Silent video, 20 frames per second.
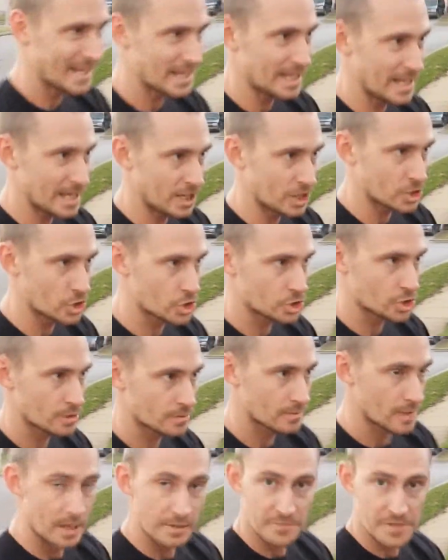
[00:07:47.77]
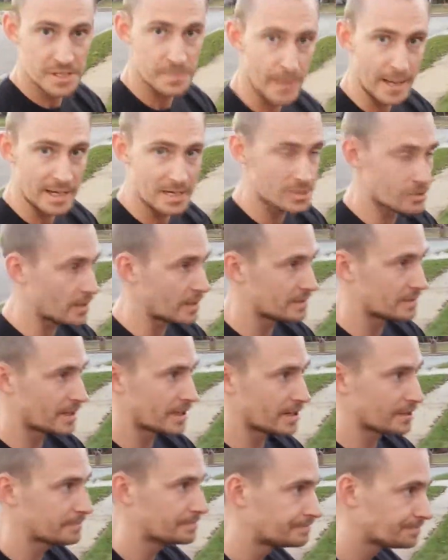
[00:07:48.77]
an inch of space right
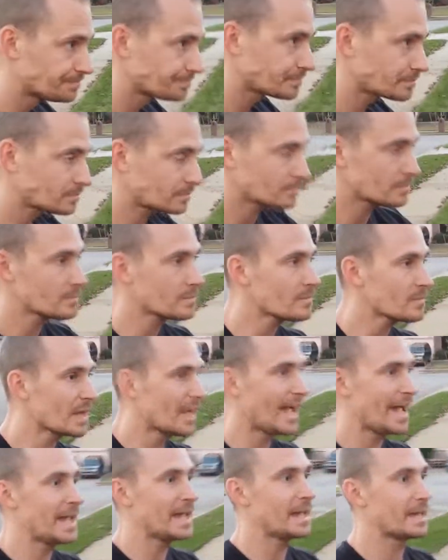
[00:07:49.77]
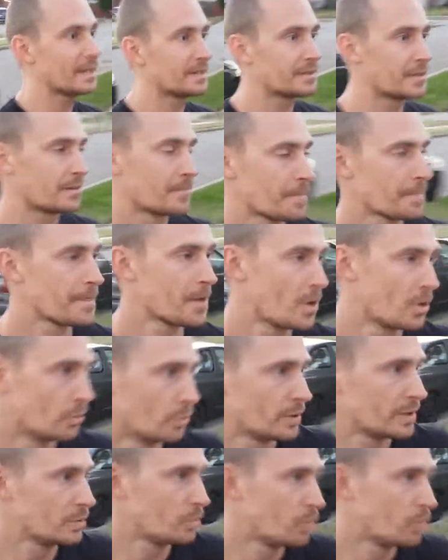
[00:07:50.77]
there, and we